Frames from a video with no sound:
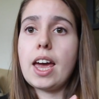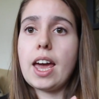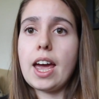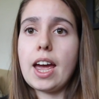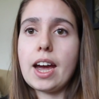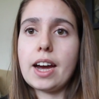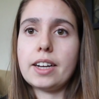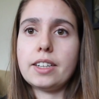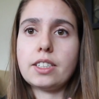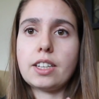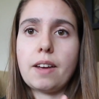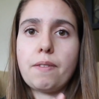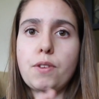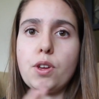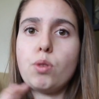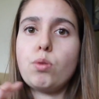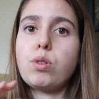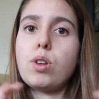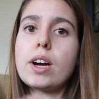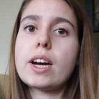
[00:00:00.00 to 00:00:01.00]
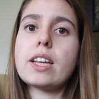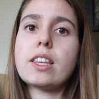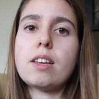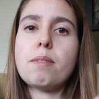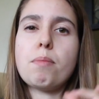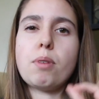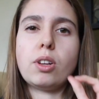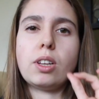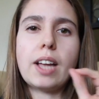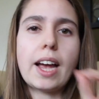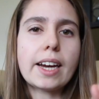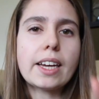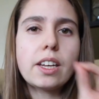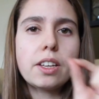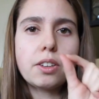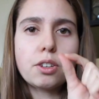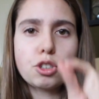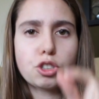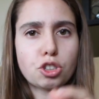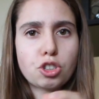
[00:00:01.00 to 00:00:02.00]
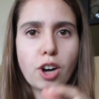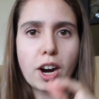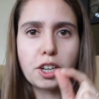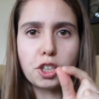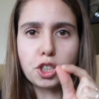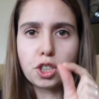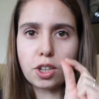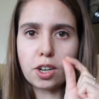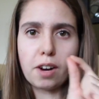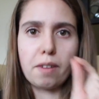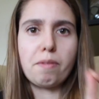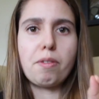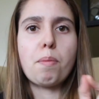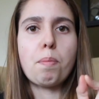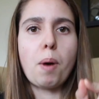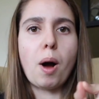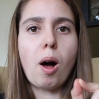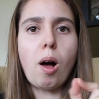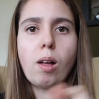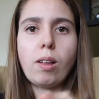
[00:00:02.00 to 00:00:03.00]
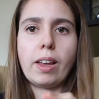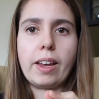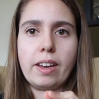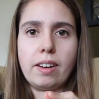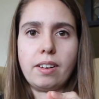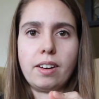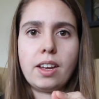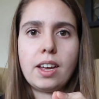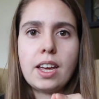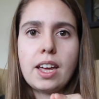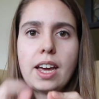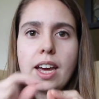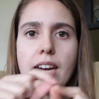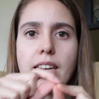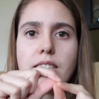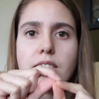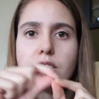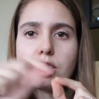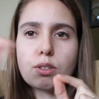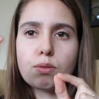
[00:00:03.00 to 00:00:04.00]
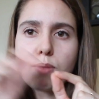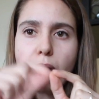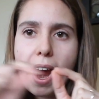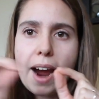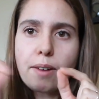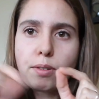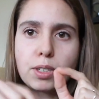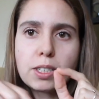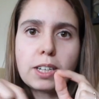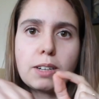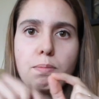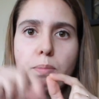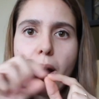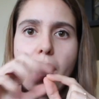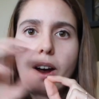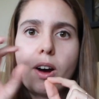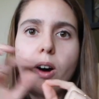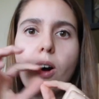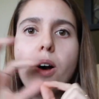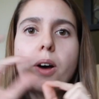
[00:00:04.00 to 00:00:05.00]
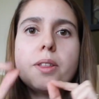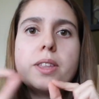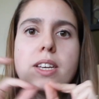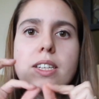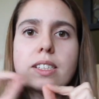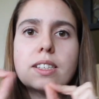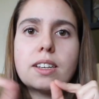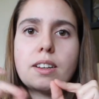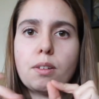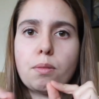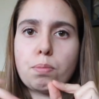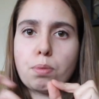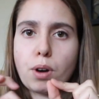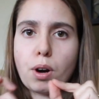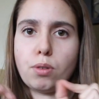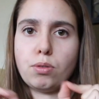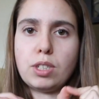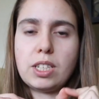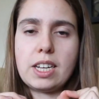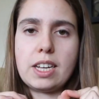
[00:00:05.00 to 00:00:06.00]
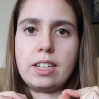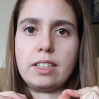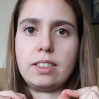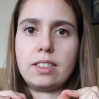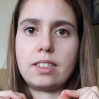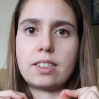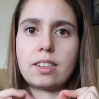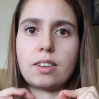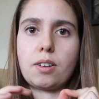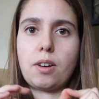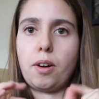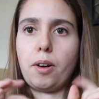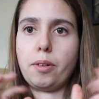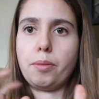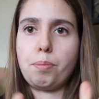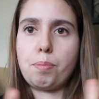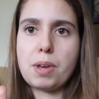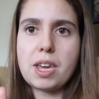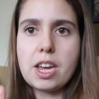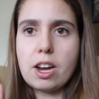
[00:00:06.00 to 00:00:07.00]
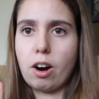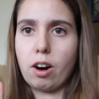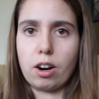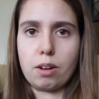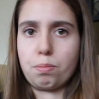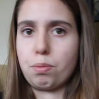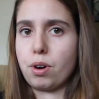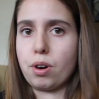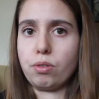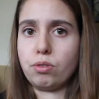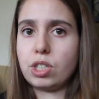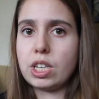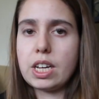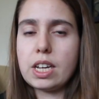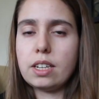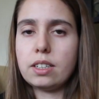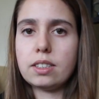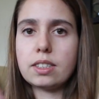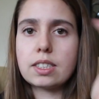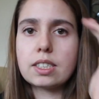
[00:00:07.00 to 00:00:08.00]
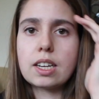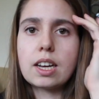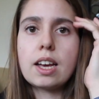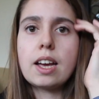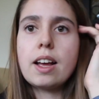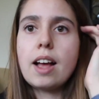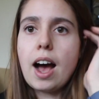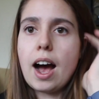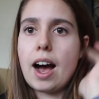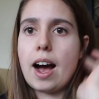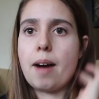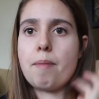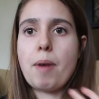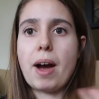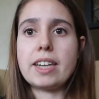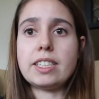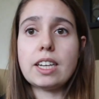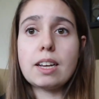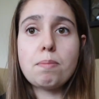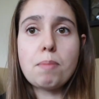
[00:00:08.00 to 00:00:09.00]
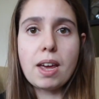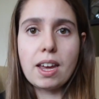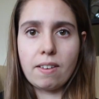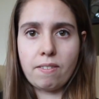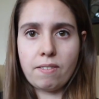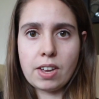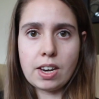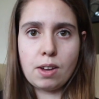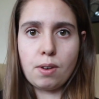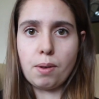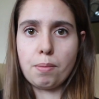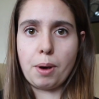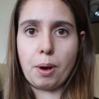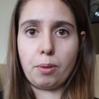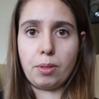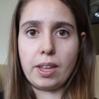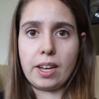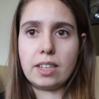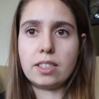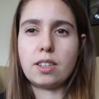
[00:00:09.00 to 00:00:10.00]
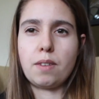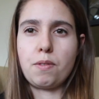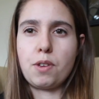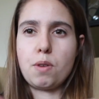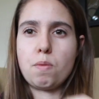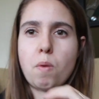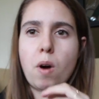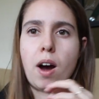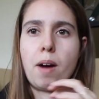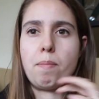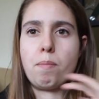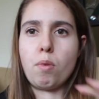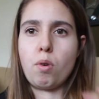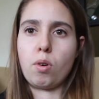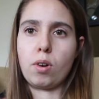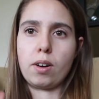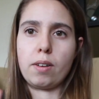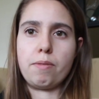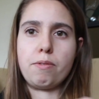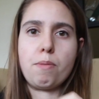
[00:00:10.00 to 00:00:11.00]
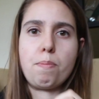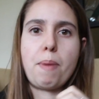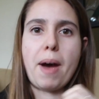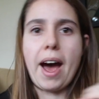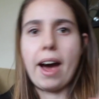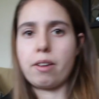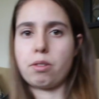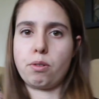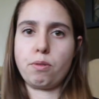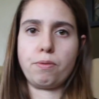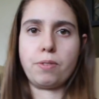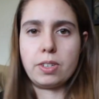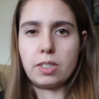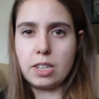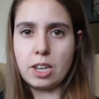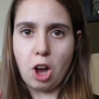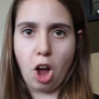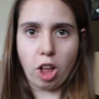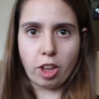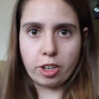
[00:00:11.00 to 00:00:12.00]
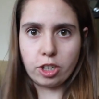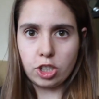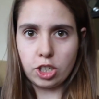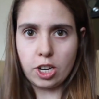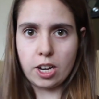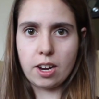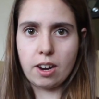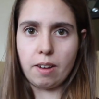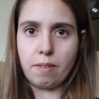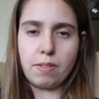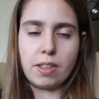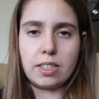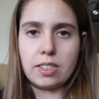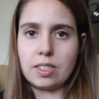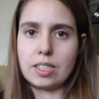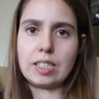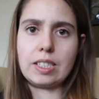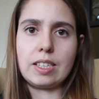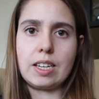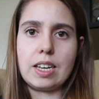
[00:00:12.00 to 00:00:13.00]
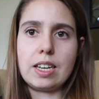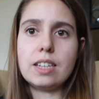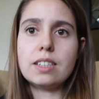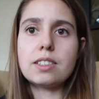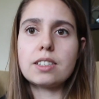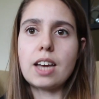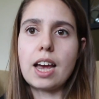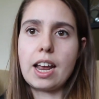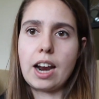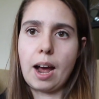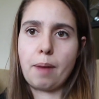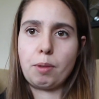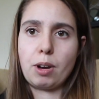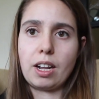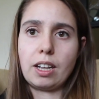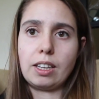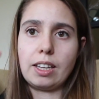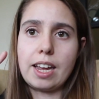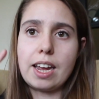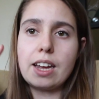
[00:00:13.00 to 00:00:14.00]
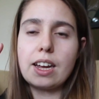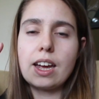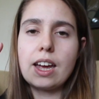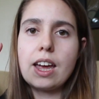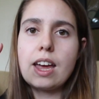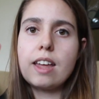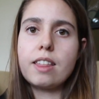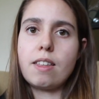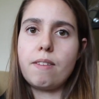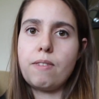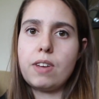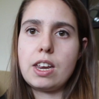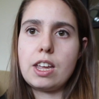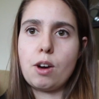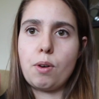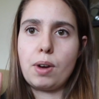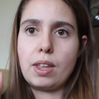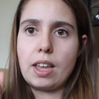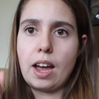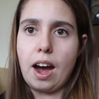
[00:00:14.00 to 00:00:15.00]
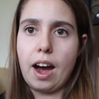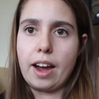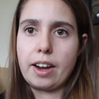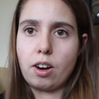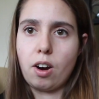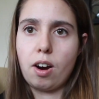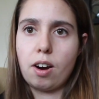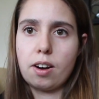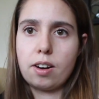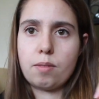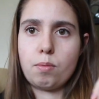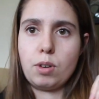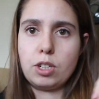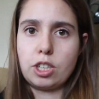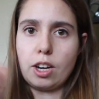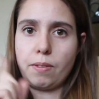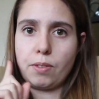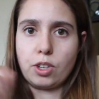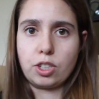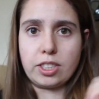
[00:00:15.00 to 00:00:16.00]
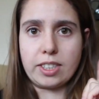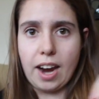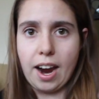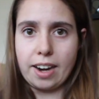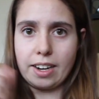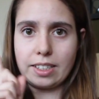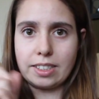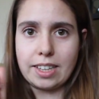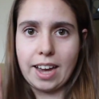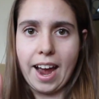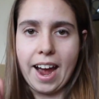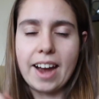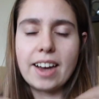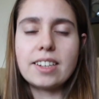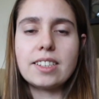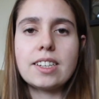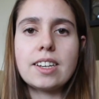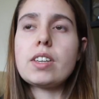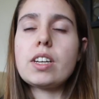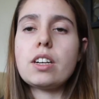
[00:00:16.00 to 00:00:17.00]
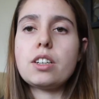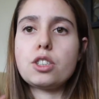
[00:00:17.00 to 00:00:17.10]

And if you look at the molecular structure of the pollen, it's surrounded by all these little proteins called PR proteins. I did make a video about this if you want more of the pathophysiology of this disease, and I'm gonna link the video in the iCard, whichever side it's at.